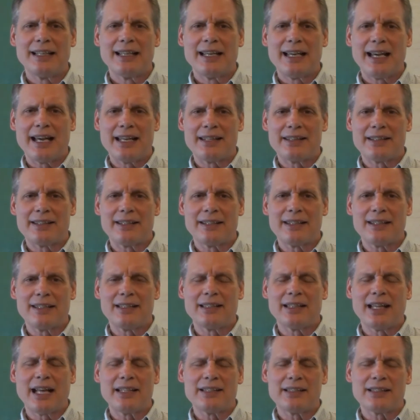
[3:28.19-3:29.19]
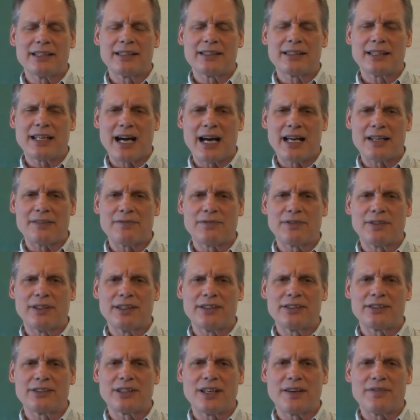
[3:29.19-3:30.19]
And the London
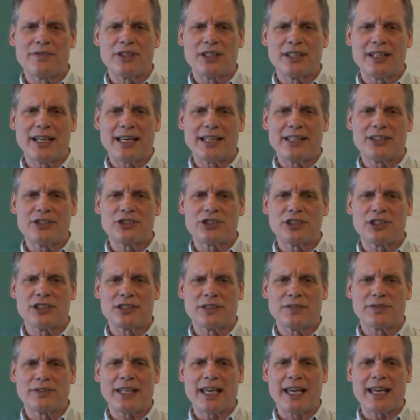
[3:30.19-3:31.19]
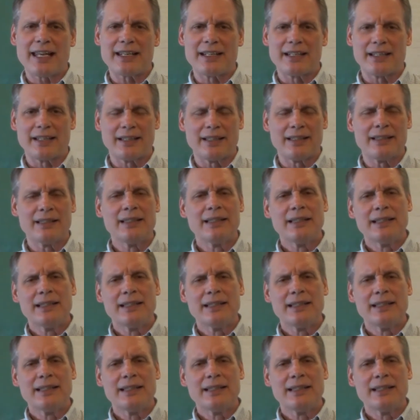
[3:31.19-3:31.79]
Conference of the United Church of Canada